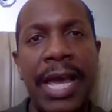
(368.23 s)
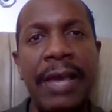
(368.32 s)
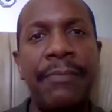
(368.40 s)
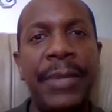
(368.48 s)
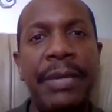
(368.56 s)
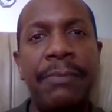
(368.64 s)
I
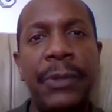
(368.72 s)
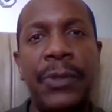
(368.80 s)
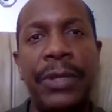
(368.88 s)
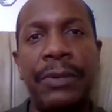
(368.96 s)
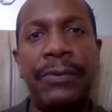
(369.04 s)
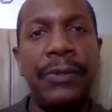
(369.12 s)
have
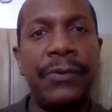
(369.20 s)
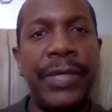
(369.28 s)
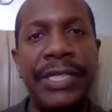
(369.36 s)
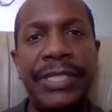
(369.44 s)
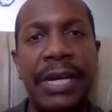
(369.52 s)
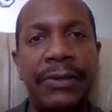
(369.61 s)
people that will
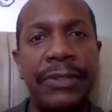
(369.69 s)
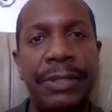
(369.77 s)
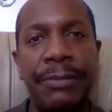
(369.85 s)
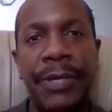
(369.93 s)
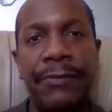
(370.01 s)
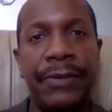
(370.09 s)
reach out
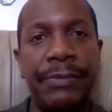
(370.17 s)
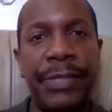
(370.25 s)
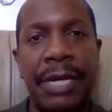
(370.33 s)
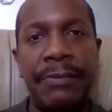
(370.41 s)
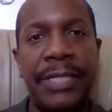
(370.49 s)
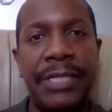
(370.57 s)
to me
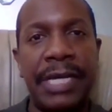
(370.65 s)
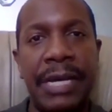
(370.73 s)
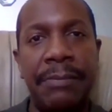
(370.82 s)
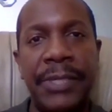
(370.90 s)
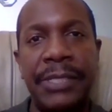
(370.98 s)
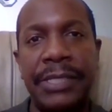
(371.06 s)
from time to
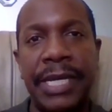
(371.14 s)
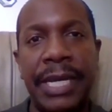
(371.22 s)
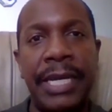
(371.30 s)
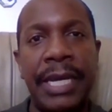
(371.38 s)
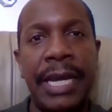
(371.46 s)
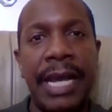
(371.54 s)
time and
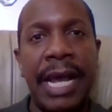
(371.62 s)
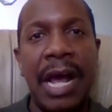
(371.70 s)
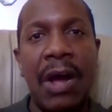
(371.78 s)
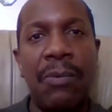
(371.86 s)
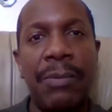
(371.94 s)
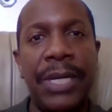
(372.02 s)
say
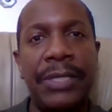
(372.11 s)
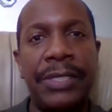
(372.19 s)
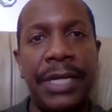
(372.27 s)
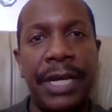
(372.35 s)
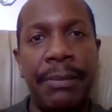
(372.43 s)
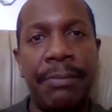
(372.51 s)
how
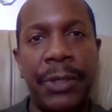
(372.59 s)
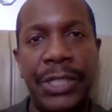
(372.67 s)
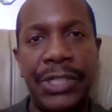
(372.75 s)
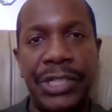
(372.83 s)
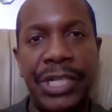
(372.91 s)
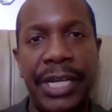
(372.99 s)
much they
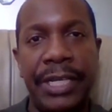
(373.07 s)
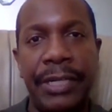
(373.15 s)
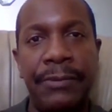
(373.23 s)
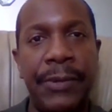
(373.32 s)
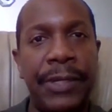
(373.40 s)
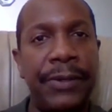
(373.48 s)
appreciate
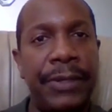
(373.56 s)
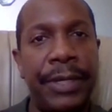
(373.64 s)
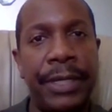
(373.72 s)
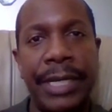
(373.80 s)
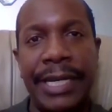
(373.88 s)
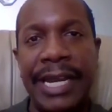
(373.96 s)
it, whether
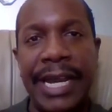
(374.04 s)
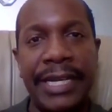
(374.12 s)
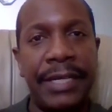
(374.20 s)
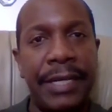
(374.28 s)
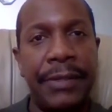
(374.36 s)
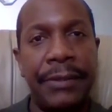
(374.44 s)
they're
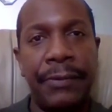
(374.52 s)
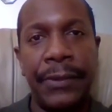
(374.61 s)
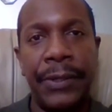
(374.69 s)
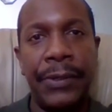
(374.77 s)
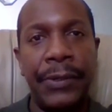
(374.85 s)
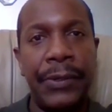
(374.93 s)
connected
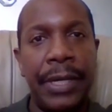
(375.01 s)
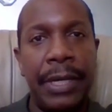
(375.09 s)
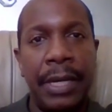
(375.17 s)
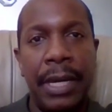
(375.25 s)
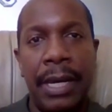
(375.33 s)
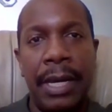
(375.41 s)
through
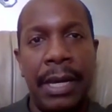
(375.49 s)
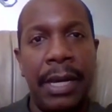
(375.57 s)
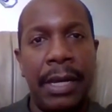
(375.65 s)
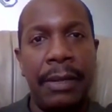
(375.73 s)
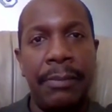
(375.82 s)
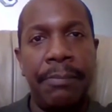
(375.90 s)

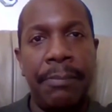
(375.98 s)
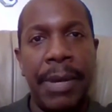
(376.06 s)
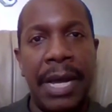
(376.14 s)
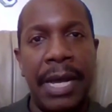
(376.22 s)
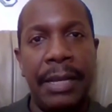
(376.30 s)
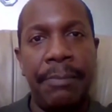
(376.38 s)

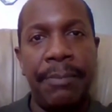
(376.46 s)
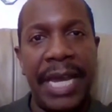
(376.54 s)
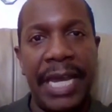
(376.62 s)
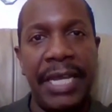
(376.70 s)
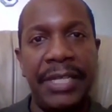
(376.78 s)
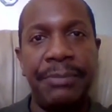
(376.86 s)
my
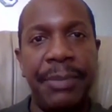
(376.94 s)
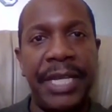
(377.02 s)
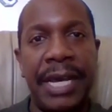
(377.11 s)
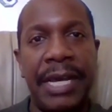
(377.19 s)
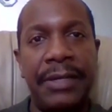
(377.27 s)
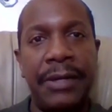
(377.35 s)
page
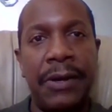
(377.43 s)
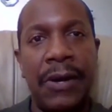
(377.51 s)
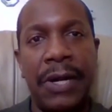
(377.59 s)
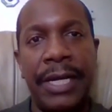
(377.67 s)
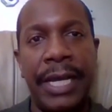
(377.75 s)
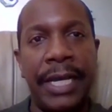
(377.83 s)
Beyond the
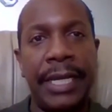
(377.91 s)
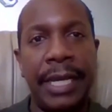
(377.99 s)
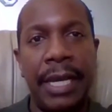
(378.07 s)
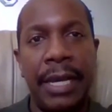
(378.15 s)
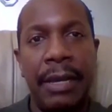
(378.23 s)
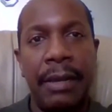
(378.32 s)
Heartache,
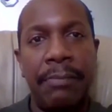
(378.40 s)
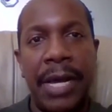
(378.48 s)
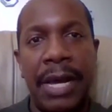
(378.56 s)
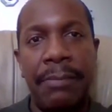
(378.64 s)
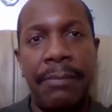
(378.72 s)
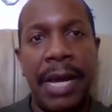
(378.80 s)

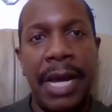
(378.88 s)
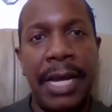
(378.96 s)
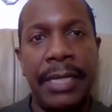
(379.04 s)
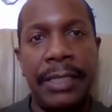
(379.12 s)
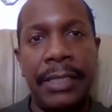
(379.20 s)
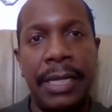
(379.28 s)
by
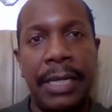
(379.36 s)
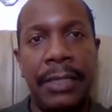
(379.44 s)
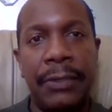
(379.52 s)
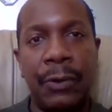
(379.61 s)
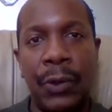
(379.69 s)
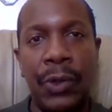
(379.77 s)
my
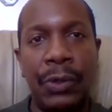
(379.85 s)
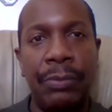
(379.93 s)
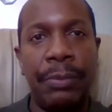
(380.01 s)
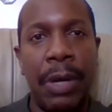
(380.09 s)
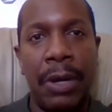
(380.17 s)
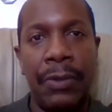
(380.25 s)

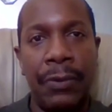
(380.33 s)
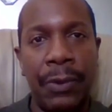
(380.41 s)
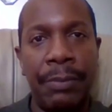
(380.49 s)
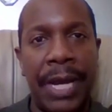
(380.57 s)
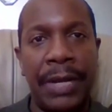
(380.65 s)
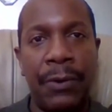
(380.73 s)
group, or
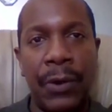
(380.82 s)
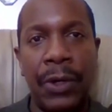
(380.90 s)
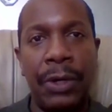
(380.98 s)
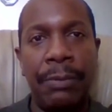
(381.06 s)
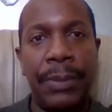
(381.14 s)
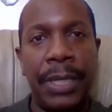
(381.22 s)
through my
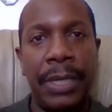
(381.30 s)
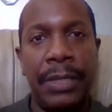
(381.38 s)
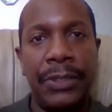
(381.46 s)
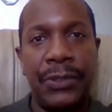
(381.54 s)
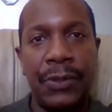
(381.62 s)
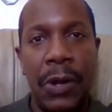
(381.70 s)
group
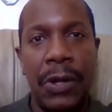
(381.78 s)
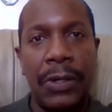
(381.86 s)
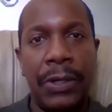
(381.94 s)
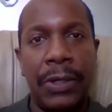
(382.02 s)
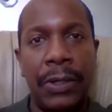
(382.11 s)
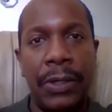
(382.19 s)

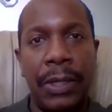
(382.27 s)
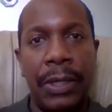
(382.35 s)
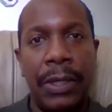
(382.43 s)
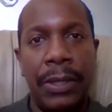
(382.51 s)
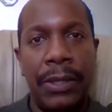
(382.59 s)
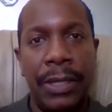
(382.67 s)
Stronger
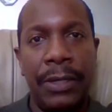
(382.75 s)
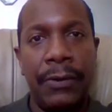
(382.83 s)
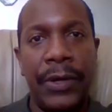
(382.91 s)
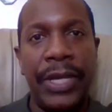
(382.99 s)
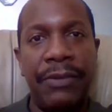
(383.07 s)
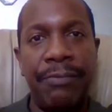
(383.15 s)
Than
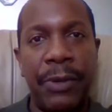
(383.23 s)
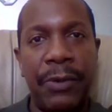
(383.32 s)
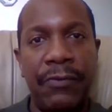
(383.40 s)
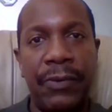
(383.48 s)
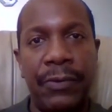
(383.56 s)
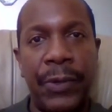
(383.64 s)
Grief,
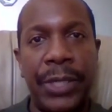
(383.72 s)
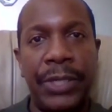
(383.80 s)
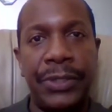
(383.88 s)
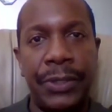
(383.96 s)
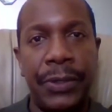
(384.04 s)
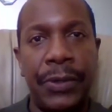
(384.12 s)
both of
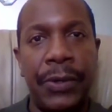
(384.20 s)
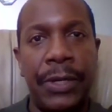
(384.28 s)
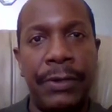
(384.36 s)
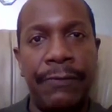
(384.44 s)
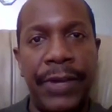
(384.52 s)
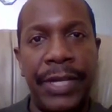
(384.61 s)
which are
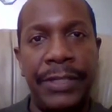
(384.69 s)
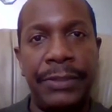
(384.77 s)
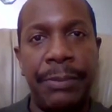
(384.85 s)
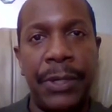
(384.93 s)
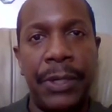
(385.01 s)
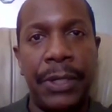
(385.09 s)
on
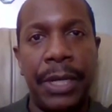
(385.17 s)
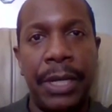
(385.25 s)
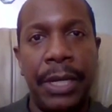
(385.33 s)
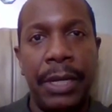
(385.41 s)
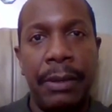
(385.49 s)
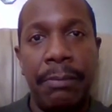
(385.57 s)
Facebook,
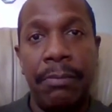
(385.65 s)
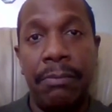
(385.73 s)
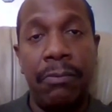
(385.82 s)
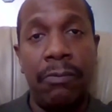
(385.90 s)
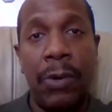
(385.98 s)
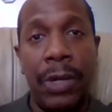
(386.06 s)

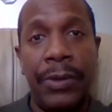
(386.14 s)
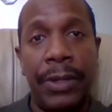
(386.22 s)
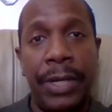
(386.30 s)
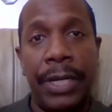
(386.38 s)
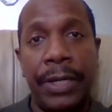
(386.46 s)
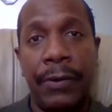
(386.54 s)

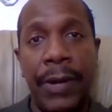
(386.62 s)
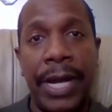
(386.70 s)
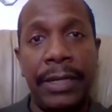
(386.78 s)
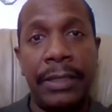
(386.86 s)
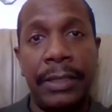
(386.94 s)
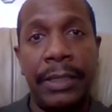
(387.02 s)
whether they're
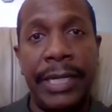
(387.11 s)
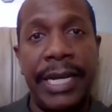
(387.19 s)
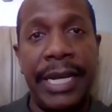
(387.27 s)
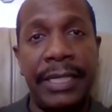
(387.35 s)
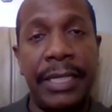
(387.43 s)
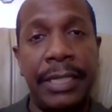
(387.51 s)

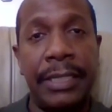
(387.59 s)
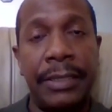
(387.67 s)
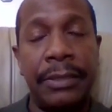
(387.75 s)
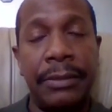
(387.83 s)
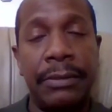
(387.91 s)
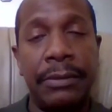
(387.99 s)
connected
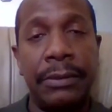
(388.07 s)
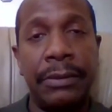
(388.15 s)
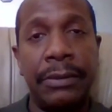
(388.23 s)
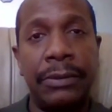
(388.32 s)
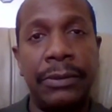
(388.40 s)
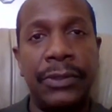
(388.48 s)

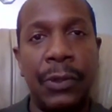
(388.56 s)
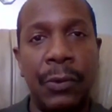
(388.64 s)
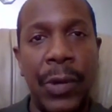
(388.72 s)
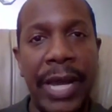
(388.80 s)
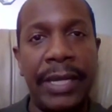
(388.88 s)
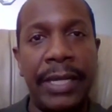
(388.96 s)

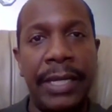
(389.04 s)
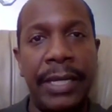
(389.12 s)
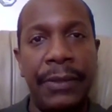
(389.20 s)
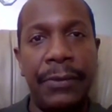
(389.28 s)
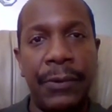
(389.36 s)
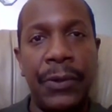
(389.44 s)

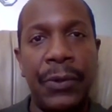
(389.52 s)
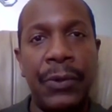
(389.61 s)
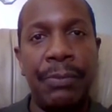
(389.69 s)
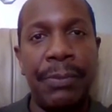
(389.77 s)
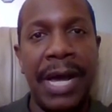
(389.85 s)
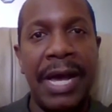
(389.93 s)
directly
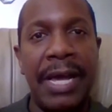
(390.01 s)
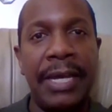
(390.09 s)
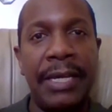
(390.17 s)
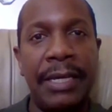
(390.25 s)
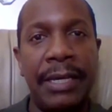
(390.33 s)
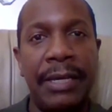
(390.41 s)
through
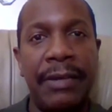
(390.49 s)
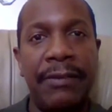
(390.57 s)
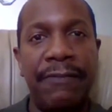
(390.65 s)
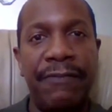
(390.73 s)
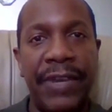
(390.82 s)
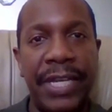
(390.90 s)
my
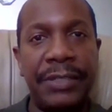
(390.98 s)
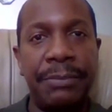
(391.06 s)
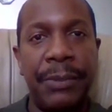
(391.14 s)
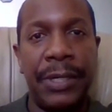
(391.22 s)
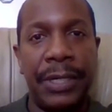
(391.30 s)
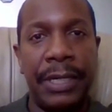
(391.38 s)

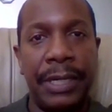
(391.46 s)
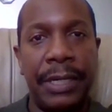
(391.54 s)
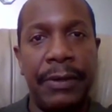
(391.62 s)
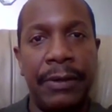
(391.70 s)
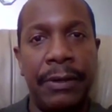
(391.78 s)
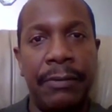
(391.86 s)
Facebook,
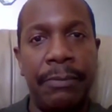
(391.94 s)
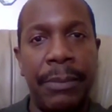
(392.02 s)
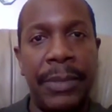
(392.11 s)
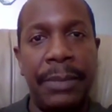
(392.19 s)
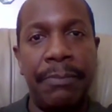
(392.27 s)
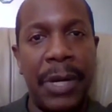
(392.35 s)

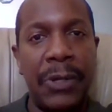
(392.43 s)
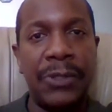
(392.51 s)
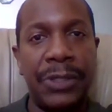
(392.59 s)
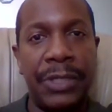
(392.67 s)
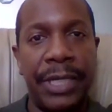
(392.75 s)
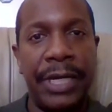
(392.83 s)
me
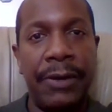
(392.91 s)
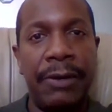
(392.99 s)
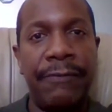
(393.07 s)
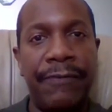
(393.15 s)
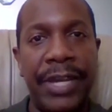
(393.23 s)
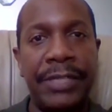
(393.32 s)
personally
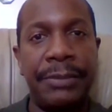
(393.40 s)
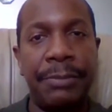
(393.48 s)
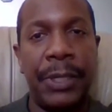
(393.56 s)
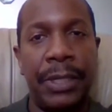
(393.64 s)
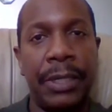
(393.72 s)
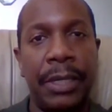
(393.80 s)
on
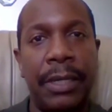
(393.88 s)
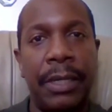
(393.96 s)
Facebook.